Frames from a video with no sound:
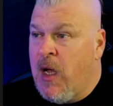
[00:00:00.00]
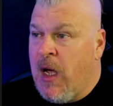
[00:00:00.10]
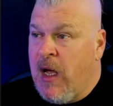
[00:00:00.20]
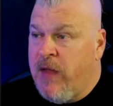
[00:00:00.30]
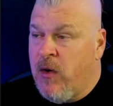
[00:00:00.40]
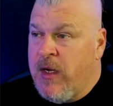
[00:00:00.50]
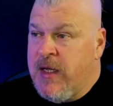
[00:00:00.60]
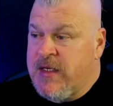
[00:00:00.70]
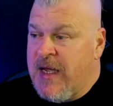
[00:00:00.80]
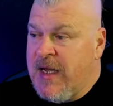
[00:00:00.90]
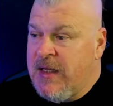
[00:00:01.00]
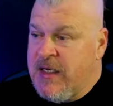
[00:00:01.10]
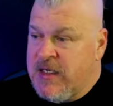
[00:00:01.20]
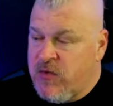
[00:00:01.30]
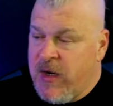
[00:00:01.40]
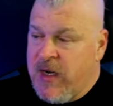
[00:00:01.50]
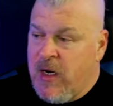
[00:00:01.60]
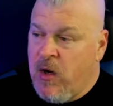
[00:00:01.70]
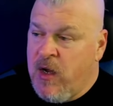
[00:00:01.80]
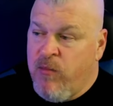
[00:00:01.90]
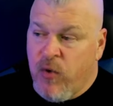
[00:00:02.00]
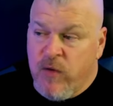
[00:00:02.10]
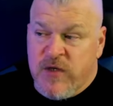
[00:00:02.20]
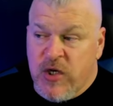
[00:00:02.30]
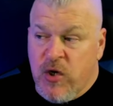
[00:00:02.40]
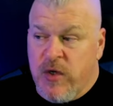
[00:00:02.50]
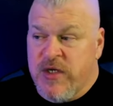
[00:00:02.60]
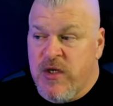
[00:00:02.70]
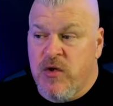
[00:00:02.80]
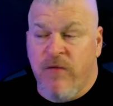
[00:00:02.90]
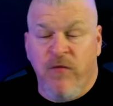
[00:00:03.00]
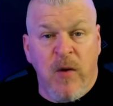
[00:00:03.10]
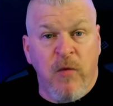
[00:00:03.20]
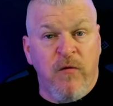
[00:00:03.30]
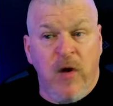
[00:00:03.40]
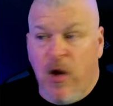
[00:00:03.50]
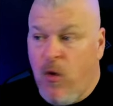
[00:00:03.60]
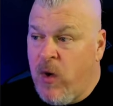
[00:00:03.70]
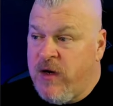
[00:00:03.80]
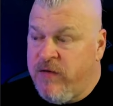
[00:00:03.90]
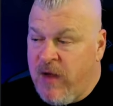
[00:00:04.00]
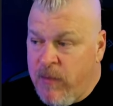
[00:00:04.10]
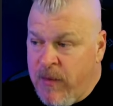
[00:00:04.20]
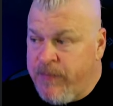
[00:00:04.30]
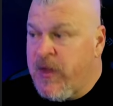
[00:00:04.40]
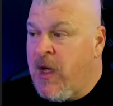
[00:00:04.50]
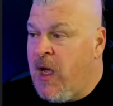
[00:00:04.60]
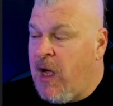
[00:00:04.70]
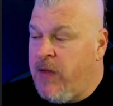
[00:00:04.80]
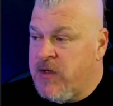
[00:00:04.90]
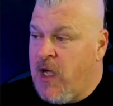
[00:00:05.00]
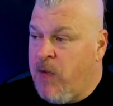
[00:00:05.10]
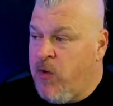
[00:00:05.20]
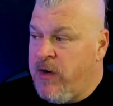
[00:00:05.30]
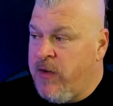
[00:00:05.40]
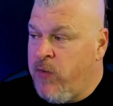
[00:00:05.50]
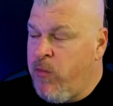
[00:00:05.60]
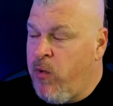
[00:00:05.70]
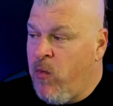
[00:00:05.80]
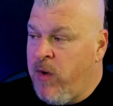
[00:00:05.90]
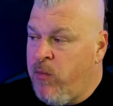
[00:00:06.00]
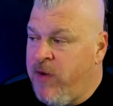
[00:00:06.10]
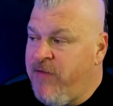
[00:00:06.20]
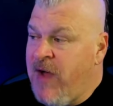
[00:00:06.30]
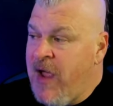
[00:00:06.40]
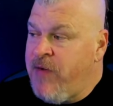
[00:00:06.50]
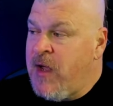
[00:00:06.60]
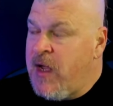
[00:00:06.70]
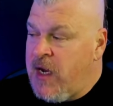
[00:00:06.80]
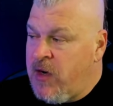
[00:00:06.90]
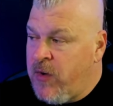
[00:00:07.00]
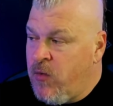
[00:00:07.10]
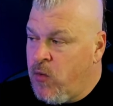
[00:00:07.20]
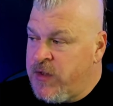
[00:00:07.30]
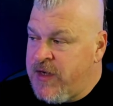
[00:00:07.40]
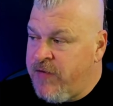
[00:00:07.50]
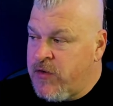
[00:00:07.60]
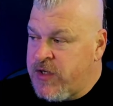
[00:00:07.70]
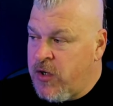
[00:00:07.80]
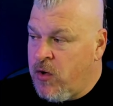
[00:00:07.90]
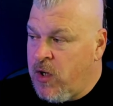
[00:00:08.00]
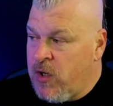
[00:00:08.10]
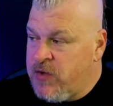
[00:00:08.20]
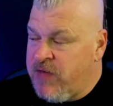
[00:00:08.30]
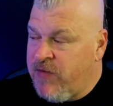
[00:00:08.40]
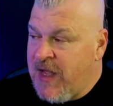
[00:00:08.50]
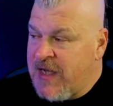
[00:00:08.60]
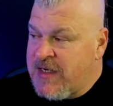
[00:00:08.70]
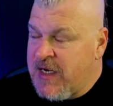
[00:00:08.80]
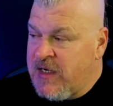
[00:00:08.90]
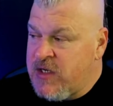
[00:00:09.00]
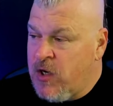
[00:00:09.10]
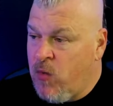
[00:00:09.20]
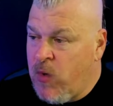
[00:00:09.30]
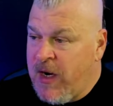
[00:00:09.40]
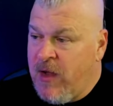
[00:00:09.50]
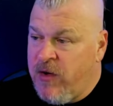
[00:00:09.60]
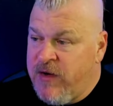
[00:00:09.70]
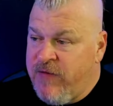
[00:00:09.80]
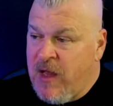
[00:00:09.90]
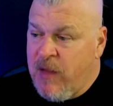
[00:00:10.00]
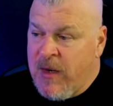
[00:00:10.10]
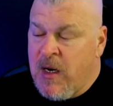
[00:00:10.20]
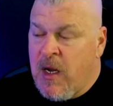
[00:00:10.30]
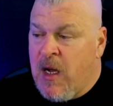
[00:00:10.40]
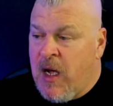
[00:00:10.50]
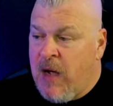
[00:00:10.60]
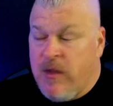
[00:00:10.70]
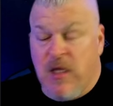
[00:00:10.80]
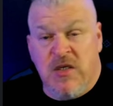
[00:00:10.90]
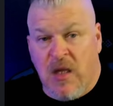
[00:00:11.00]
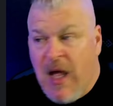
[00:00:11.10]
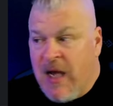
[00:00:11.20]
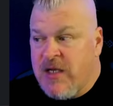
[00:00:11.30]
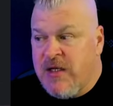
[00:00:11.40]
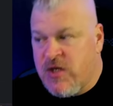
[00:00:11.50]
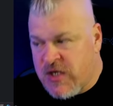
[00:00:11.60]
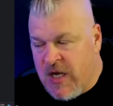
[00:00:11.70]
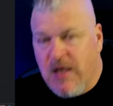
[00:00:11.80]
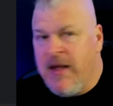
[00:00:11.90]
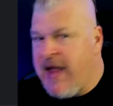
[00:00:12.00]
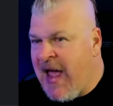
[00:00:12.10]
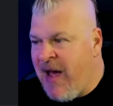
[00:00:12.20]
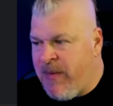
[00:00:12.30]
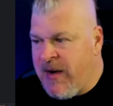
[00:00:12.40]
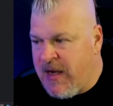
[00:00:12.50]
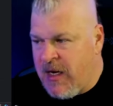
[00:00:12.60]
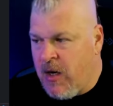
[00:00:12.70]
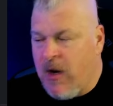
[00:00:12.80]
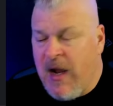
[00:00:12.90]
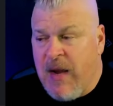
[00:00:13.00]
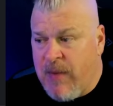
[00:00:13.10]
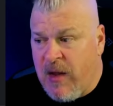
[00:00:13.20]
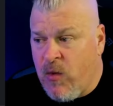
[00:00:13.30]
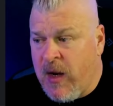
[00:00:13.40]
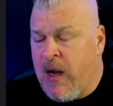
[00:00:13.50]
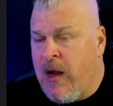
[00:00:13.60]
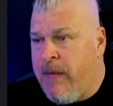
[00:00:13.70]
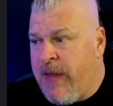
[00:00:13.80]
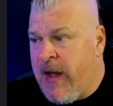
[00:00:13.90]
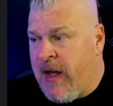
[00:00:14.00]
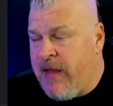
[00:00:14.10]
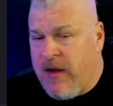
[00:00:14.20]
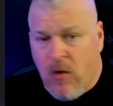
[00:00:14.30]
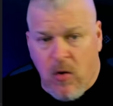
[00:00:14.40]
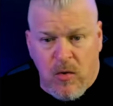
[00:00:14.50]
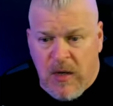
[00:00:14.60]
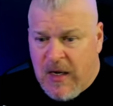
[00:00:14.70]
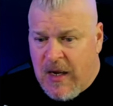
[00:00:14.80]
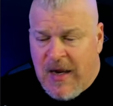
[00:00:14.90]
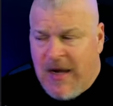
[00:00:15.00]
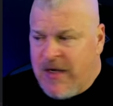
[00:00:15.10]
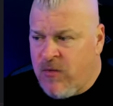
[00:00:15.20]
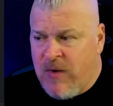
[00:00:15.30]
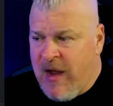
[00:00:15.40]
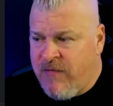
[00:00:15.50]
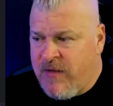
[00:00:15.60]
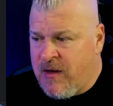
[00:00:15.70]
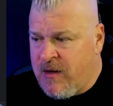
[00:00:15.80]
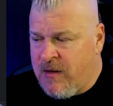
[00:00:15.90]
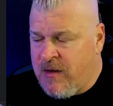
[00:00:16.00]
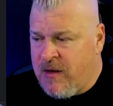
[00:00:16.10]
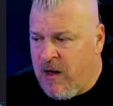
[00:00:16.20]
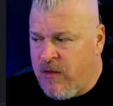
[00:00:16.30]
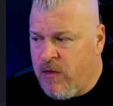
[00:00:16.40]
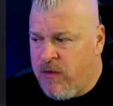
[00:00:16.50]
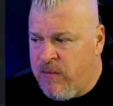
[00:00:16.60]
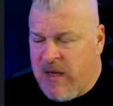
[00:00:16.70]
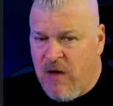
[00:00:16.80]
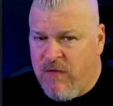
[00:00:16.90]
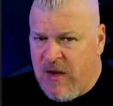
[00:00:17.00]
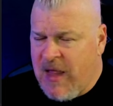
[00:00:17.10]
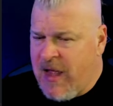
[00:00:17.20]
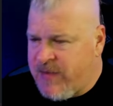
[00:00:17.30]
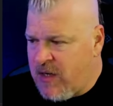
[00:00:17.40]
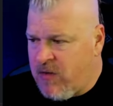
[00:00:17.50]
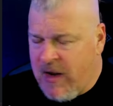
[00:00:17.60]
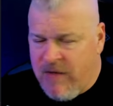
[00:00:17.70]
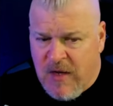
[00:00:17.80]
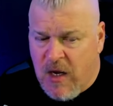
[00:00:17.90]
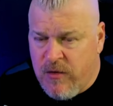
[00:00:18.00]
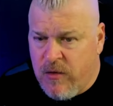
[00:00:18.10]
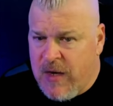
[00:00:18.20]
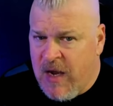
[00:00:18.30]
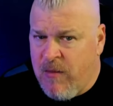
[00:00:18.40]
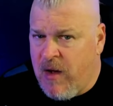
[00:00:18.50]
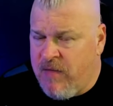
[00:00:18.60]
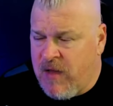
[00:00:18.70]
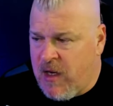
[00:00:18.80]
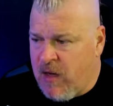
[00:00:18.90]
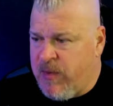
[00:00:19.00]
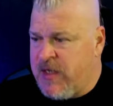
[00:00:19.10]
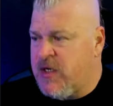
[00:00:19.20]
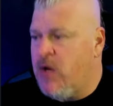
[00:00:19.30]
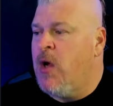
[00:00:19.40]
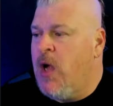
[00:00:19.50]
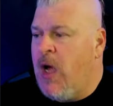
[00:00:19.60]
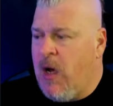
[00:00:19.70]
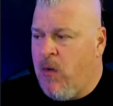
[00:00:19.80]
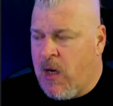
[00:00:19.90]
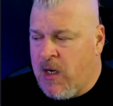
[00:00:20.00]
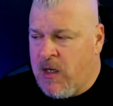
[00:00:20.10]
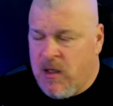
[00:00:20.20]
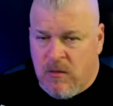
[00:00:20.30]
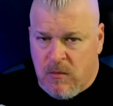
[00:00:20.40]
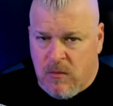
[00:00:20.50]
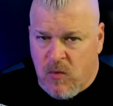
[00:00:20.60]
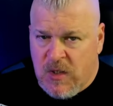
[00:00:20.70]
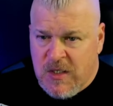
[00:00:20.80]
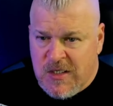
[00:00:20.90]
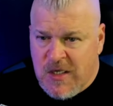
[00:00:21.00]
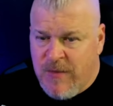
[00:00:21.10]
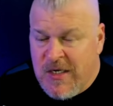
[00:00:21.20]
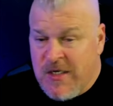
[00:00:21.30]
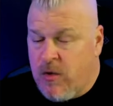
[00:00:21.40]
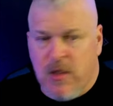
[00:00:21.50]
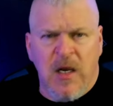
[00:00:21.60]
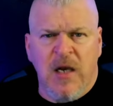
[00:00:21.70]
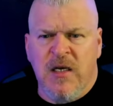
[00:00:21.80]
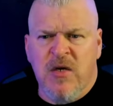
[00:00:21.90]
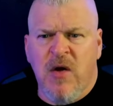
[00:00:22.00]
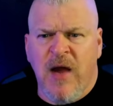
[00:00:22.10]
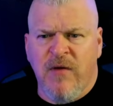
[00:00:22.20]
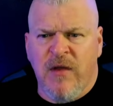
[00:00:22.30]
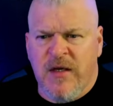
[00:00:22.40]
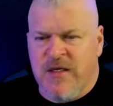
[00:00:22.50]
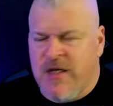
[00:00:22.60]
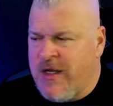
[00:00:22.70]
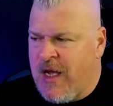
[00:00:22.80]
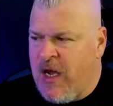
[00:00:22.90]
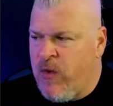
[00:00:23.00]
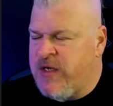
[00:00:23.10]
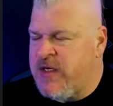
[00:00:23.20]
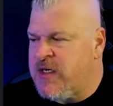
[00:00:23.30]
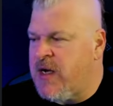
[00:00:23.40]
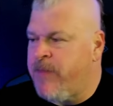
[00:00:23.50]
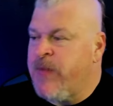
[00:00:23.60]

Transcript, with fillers: Uh, there is a list right here. Improve security solution framework for L one development. Uh, there's upgrade to three point one point five. Integrate rule set for secure inclusive classic Terra one L development. Uh, there's a lot suddenly happening here. And by the way, Uh, they're, I, I don't have the, the other than B L V Labs. I don't have the other name of the company, so uh, we're not going to release them until until everything is done, the K Y C is done.